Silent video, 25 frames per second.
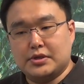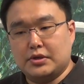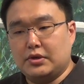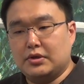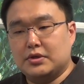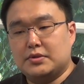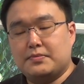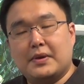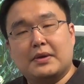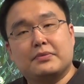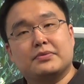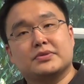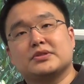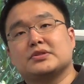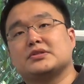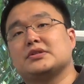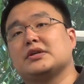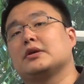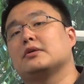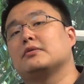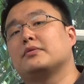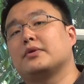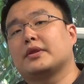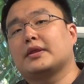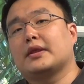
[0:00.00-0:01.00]
and you need to be able to
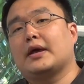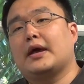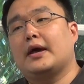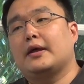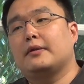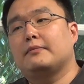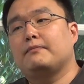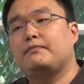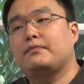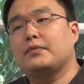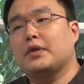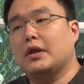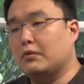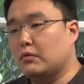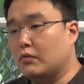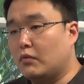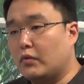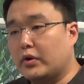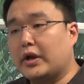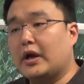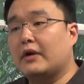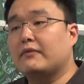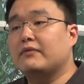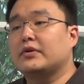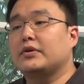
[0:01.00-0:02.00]
deal with that. And
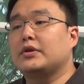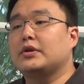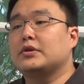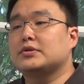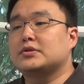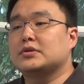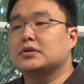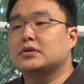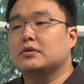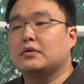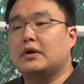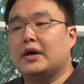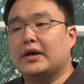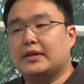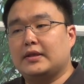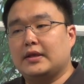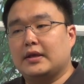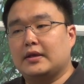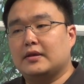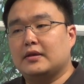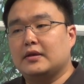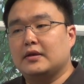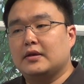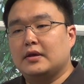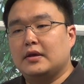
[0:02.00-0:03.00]
whatever you do, I
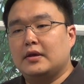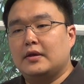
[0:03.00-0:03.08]
think